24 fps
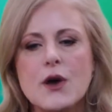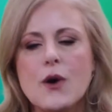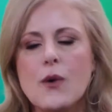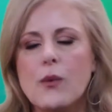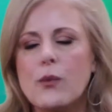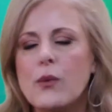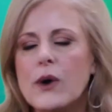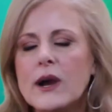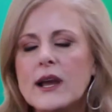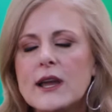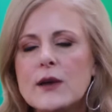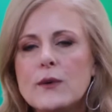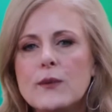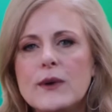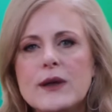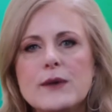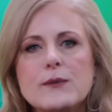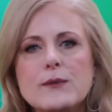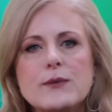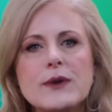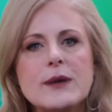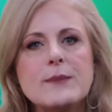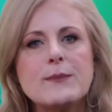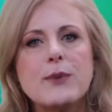what can we
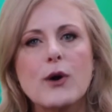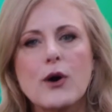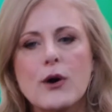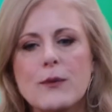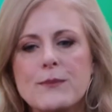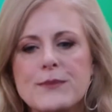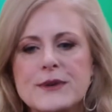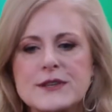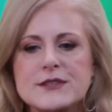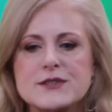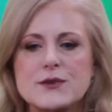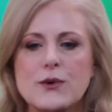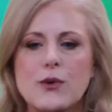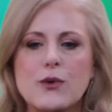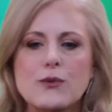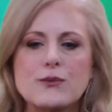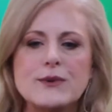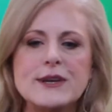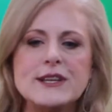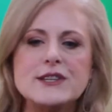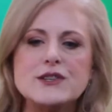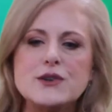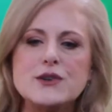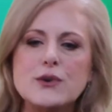repurpose or
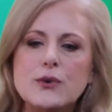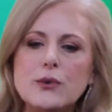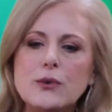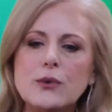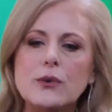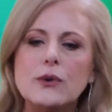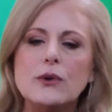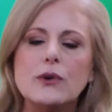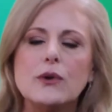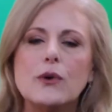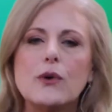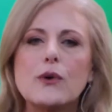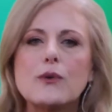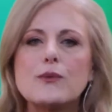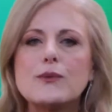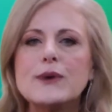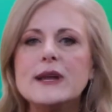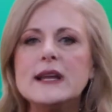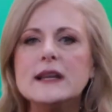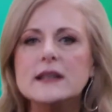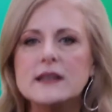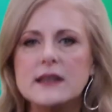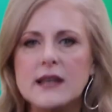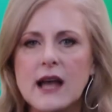retool or
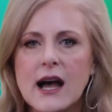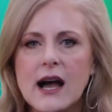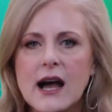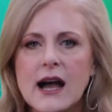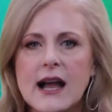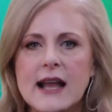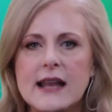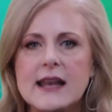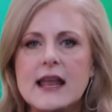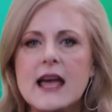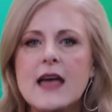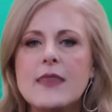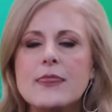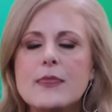realign